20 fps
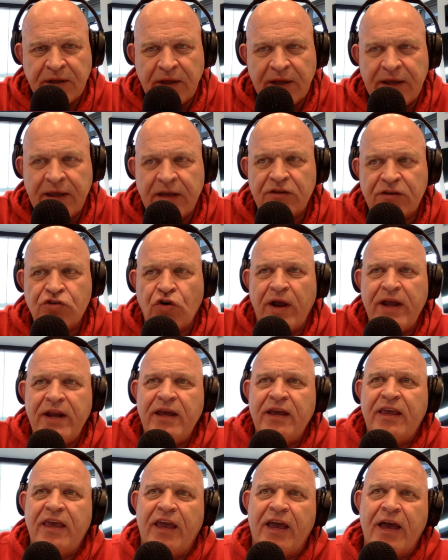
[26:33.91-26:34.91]
Like at
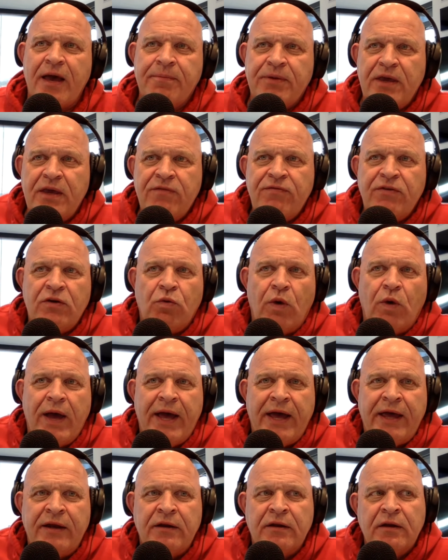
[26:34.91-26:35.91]
training camp, even
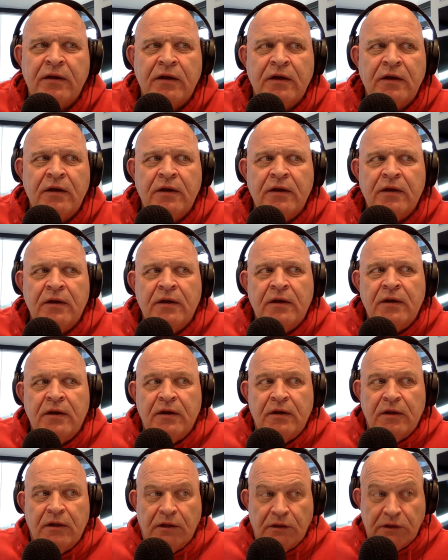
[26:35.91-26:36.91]
when
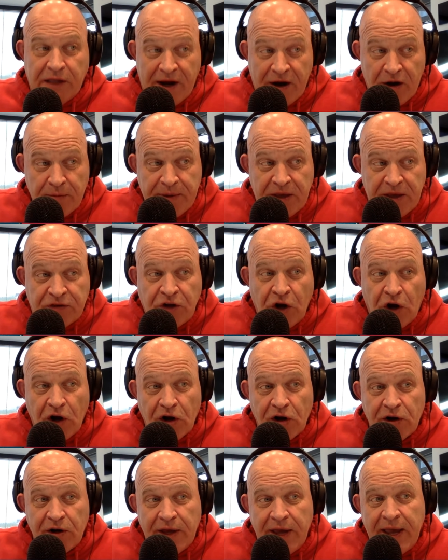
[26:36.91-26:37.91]
Laramie's
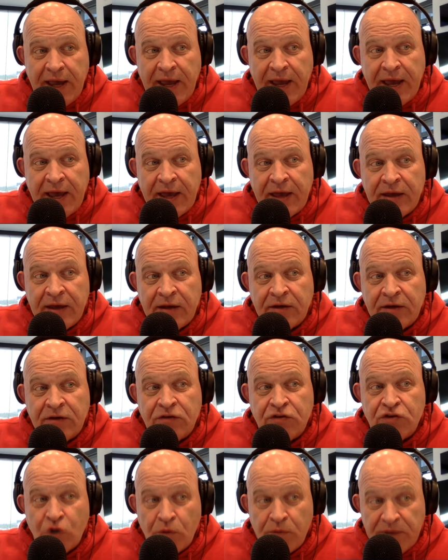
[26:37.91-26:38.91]
hurt and
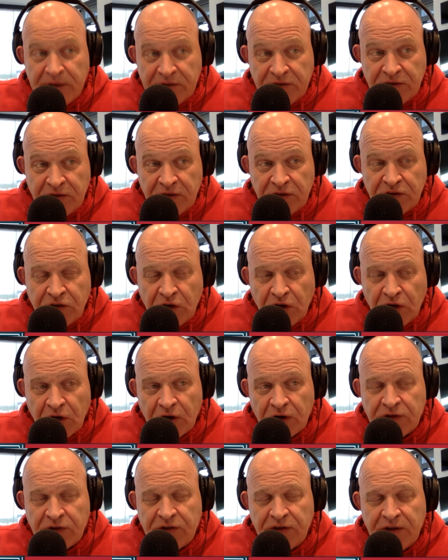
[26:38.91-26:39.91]
Joe Mixon is
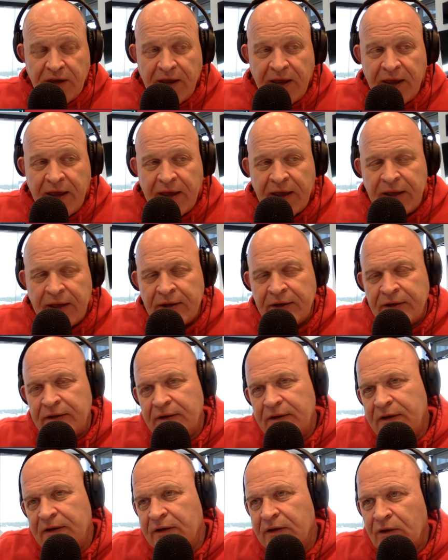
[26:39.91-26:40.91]
hurt
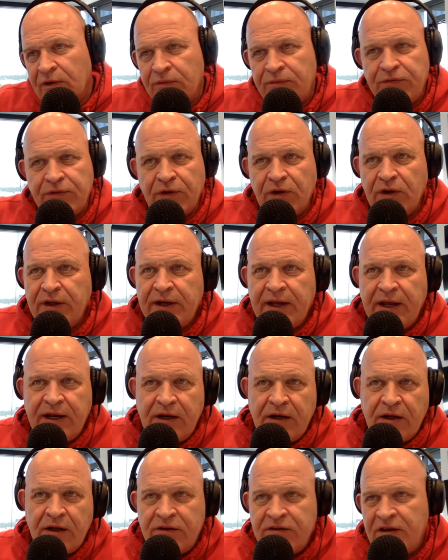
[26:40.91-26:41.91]
and, you know, fill in
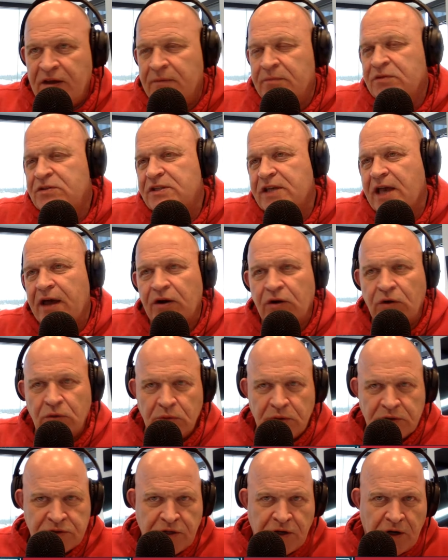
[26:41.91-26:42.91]
any net, Tim
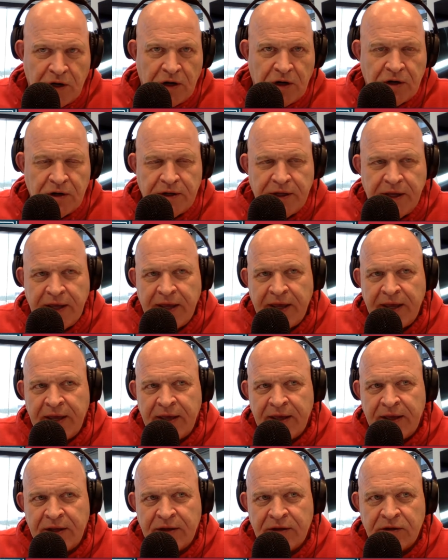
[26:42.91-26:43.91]
Settle was hurt
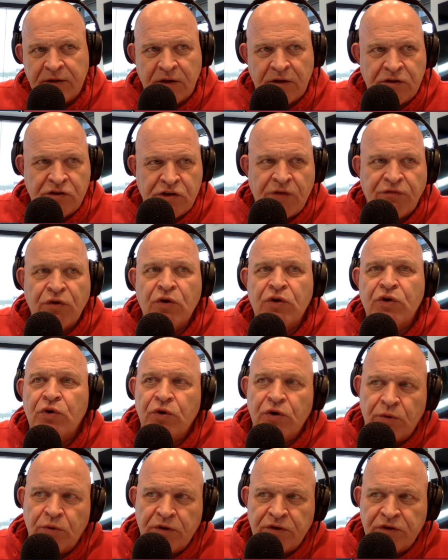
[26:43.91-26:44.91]
and Jeff
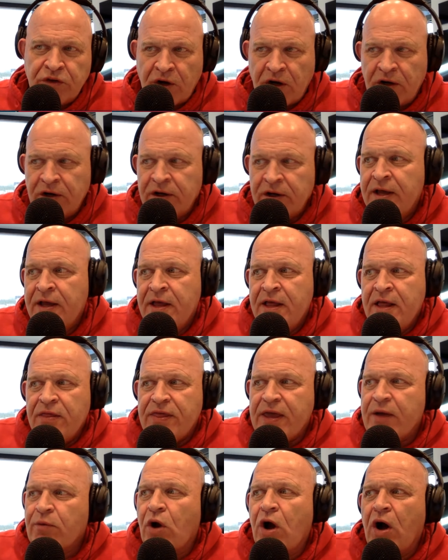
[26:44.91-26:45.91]
Okuda was hurt,
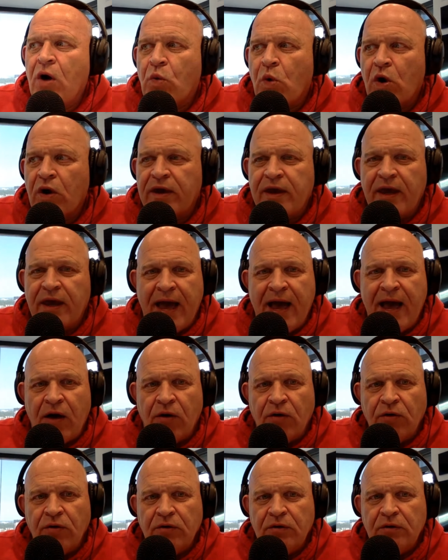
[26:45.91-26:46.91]
they were all working
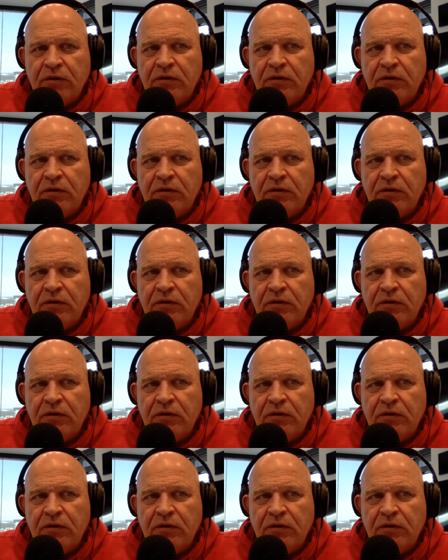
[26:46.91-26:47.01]
out